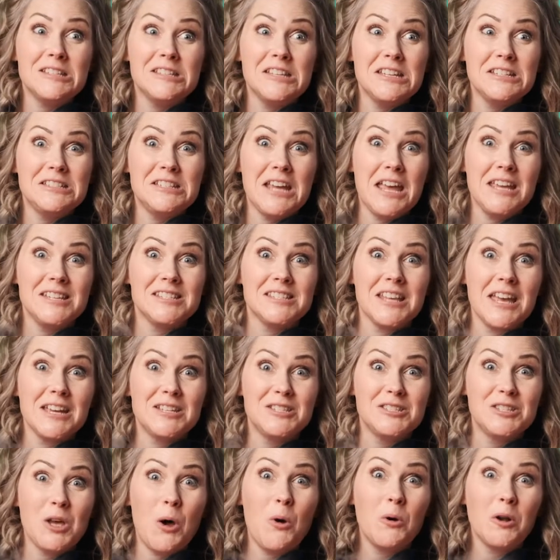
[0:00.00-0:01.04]
It tastes like
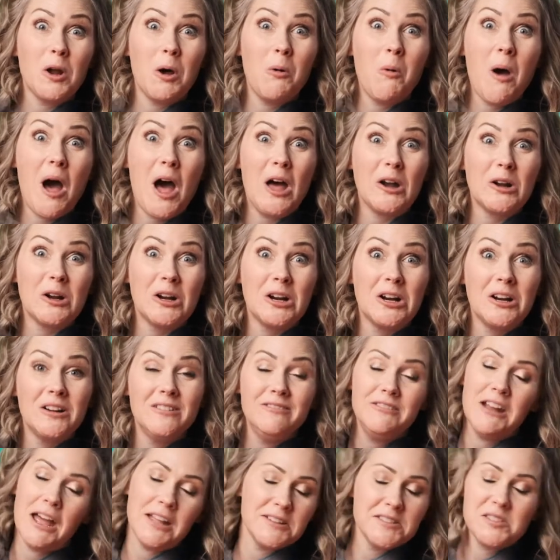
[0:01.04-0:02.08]
soda water.
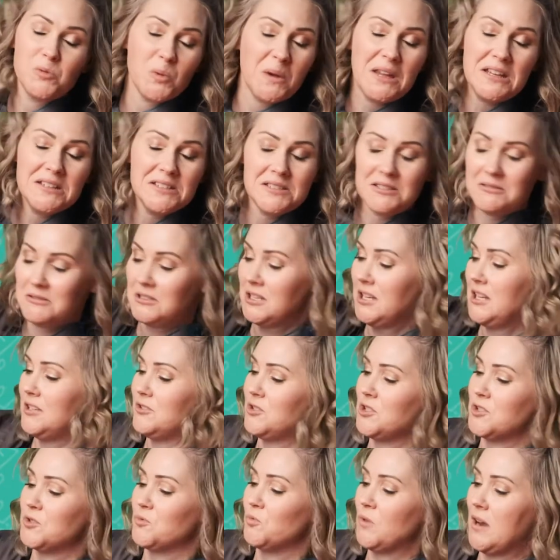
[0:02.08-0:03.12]
Not sweet,
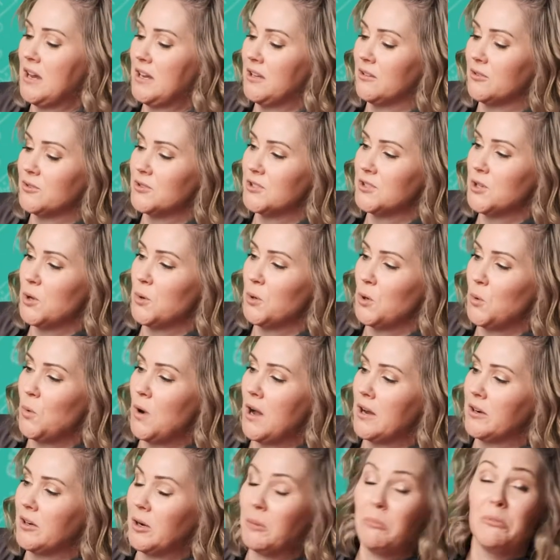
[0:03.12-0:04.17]
just regular soda
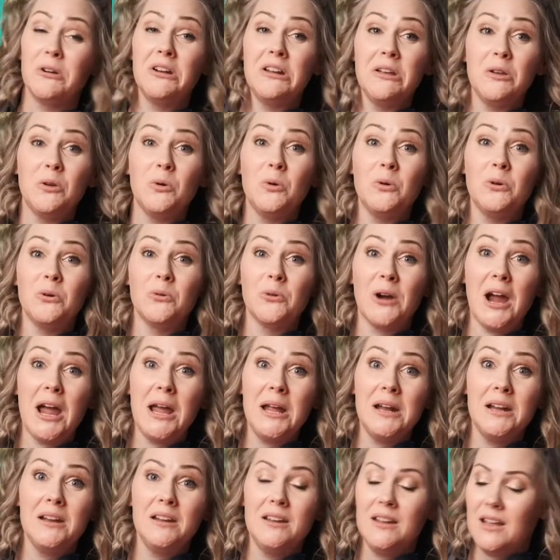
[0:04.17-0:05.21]
water. Pretty cool,
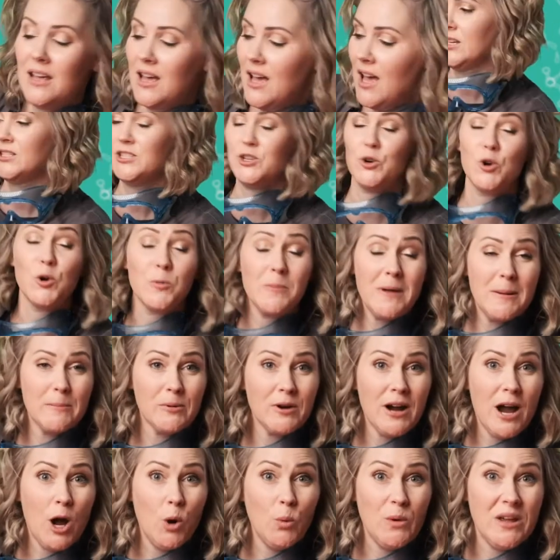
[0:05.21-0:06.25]
right? Do you remember
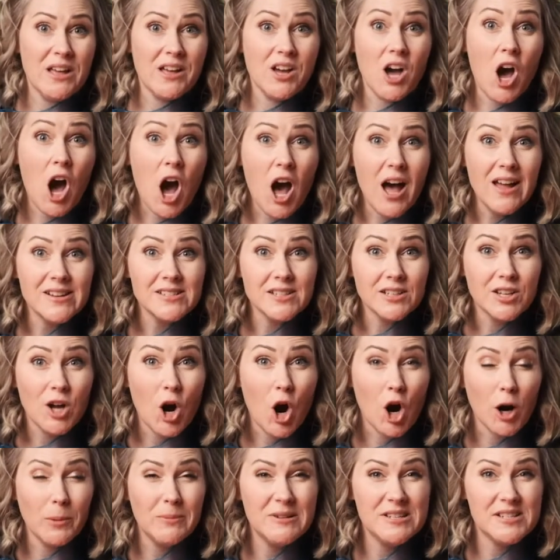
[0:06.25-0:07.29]
how we caught
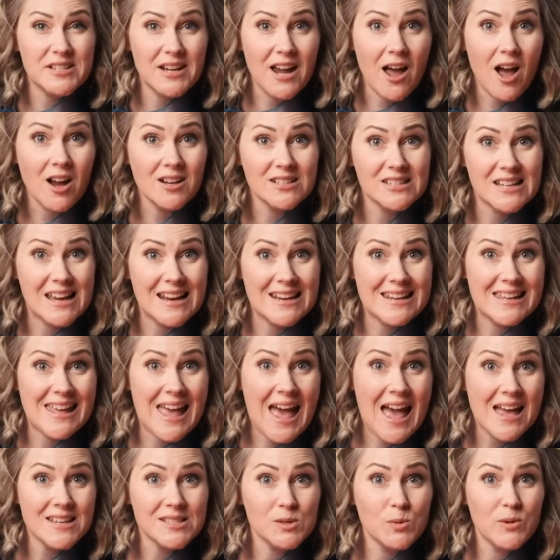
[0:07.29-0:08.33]
carbon dioxide
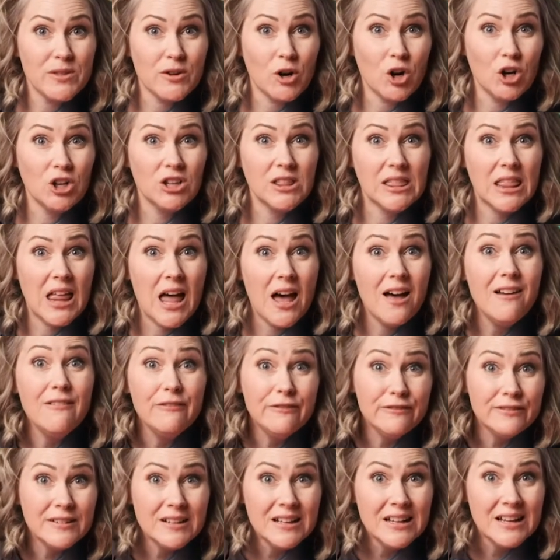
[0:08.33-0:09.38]
gas with our glove
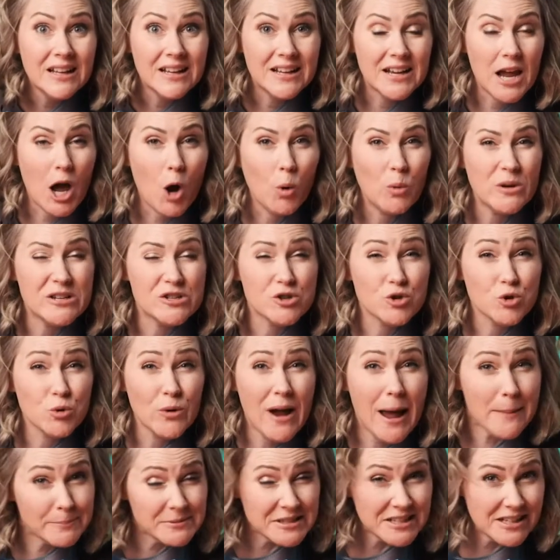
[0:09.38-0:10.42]
and how we
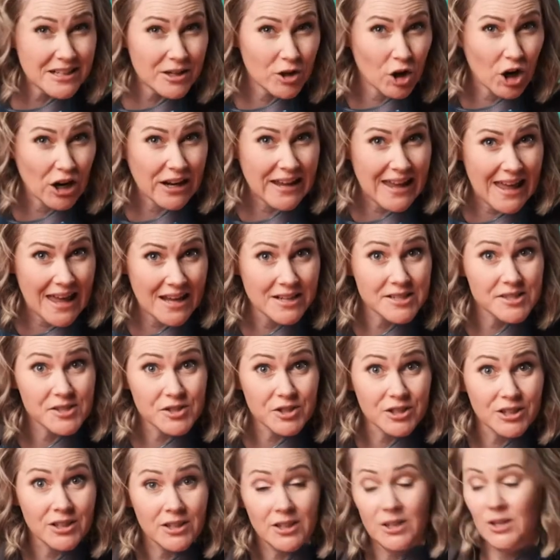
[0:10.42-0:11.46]
trapped it in our canister?